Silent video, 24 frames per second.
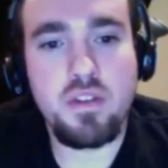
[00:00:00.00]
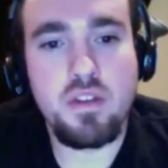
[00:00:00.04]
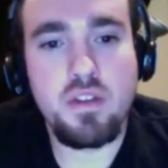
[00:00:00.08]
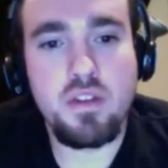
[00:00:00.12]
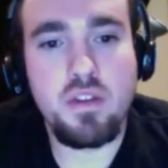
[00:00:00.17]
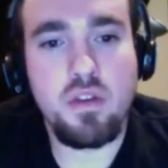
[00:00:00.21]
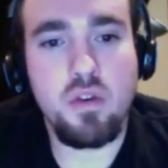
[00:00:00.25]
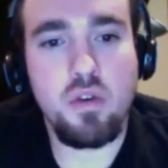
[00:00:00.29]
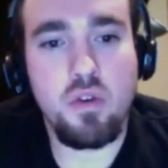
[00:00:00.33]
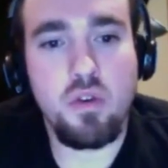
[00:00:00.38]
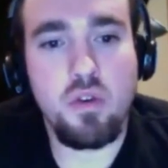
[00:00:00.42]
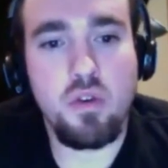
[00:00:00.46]

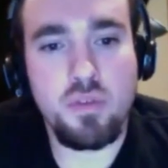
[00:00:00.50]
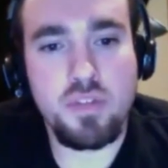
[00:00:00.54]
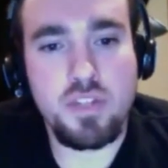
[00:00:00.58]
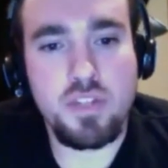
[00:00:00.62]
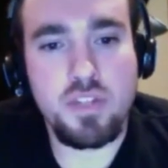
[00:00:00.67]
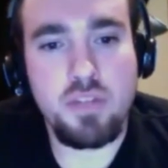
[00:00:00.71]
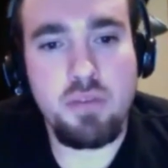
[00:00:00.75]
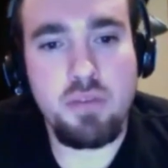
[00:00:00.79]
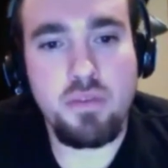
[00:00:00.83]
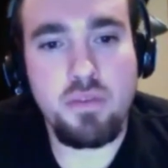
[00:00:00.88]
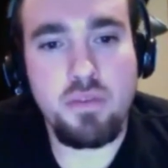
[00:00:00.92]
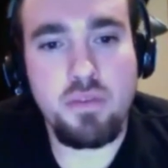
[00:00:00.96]
or when
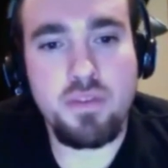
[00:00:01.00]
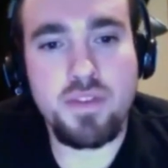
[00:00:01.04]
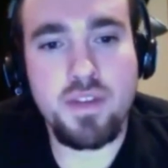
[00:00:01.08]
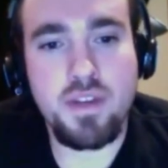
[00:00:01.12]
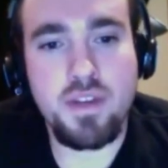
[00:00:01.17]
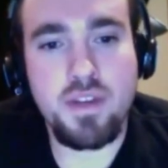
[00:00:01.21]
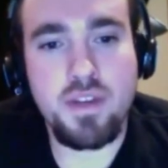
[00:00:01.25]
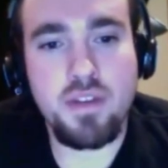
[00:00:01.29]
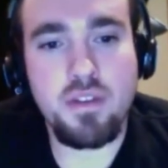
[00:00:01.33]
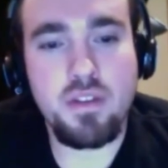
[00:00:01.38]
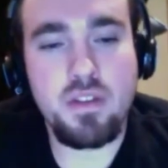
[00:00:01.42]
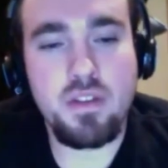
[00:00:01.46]
time runs
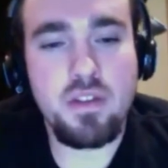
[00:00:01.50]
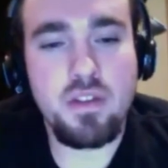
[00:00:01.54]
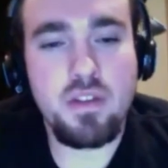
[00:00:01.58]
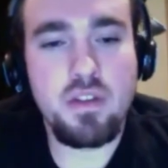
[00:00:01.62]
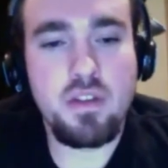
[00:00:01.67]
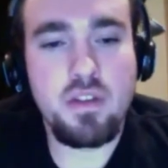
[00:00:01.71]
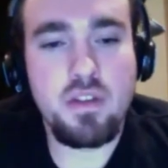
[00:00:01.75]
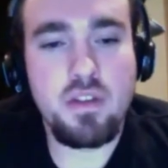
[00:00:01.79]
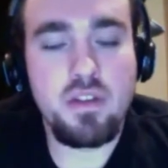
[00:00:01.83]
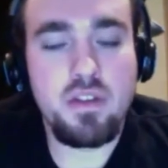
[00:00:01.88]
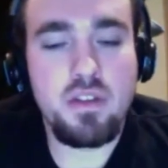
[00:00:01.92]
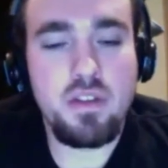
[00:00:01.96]
out,
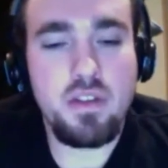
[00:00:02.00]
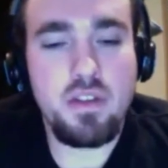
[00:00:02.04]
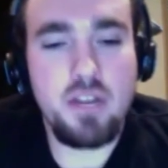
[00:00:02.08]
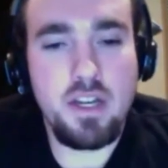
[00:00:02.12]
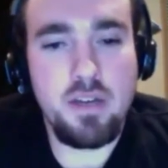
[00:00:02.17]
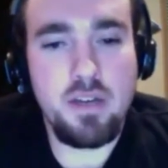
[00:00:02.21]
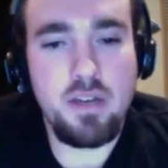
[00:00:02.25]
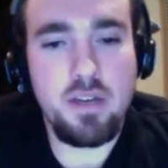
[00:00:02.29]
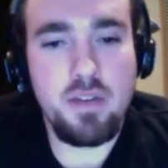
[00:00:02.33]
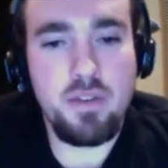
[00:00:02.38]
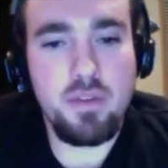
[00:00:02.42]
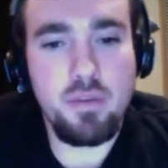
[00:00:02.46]

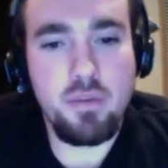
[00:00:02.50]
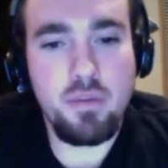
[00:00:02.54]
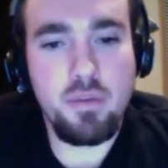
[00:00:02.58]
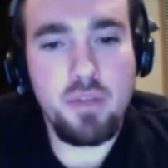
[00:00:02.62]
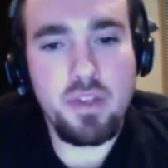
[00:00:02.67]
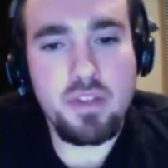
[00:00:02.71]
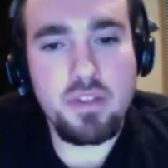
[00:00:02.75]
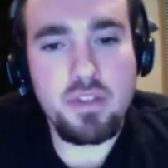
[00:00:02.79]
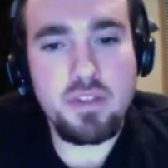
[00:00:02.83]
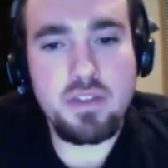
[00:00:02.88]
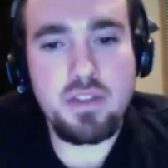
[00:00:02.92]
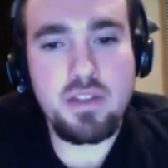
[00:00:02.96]
then
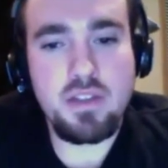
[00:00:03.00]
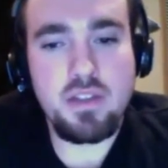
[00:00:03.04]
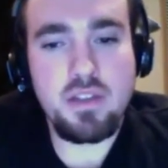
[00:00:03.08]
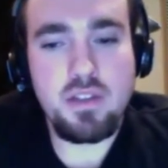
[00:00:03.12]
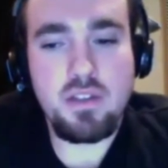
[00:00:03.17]
wins.